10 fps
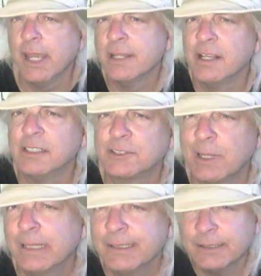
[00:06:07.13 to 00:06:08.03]
And
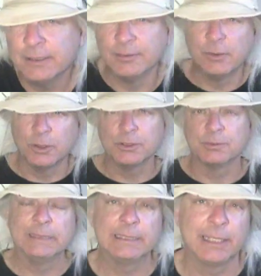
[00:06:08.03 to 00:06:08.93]
Australia, of
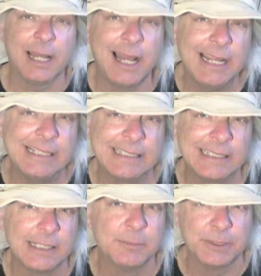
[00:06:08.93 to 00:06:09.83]
course, reached the
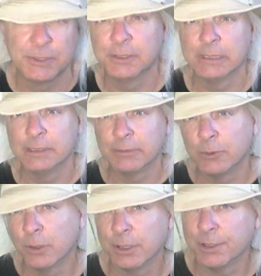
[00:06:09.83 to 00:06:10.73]
highest temperature in
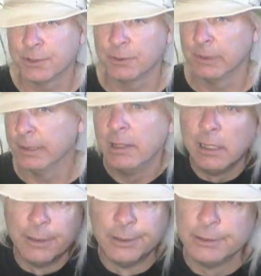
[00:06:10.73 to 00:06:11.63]
recorded history.
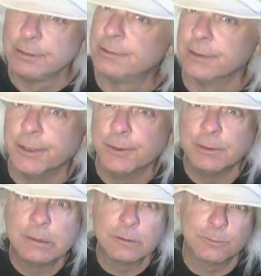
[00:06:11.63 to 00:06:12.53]

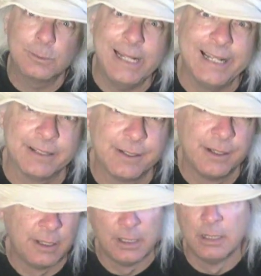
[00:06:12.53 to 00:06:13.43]
So what?
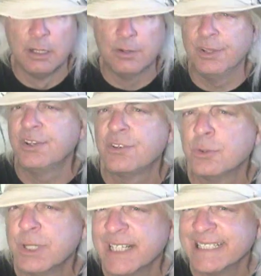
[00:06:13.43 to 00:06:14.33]
The
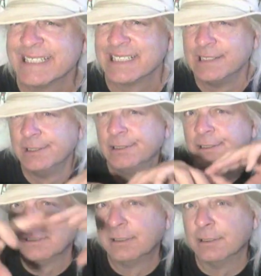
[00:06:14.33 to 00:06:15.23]
issue is
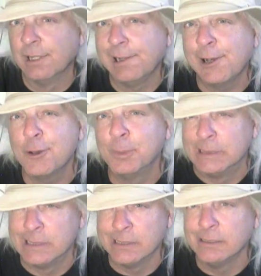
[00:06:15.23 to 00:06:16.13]

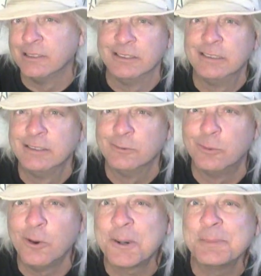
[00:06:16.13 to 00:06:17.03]
global
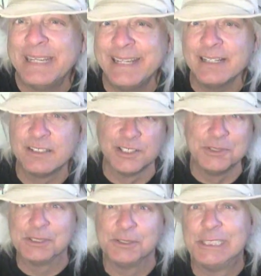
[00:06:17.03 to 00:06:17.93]
warming
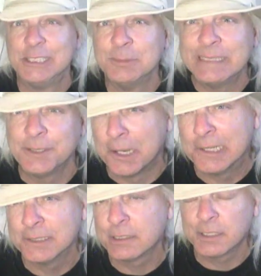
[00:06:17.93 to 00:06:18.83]
due to
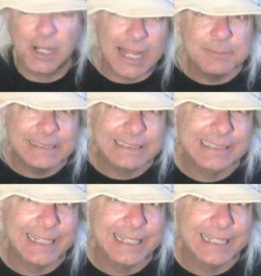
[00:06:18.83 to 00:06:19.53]
human-caused climate